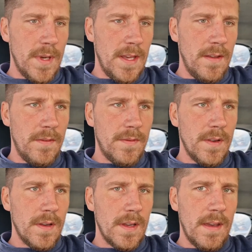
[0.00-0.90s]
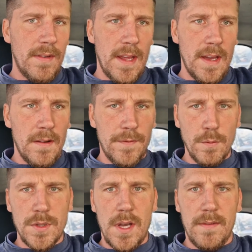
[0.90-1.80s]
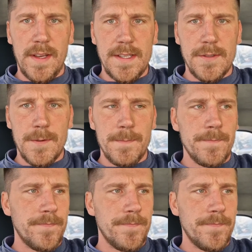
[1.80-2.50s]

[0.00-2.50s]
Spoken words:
We've given it a full service.